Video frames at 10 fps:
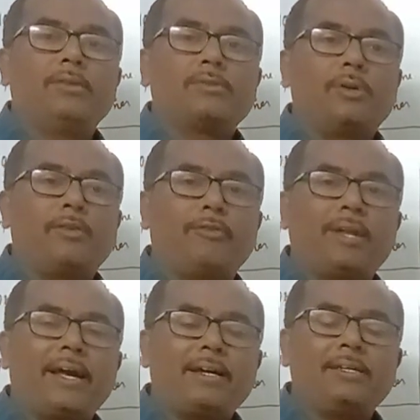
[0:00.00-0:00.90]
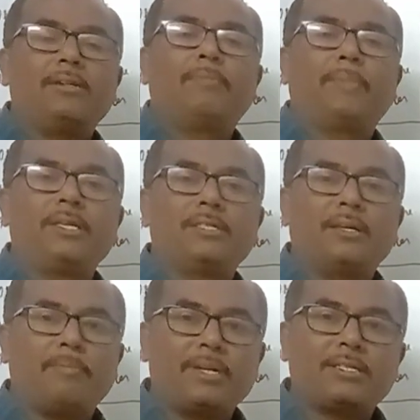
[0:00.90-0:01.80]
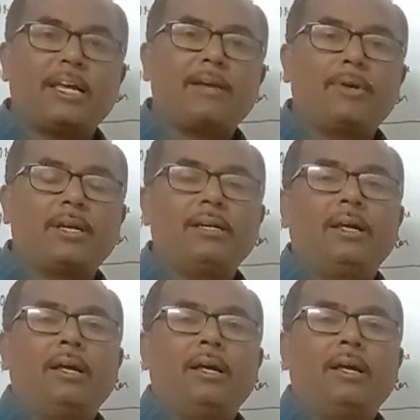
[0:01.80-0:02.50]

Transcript: So if you like it, please press like button,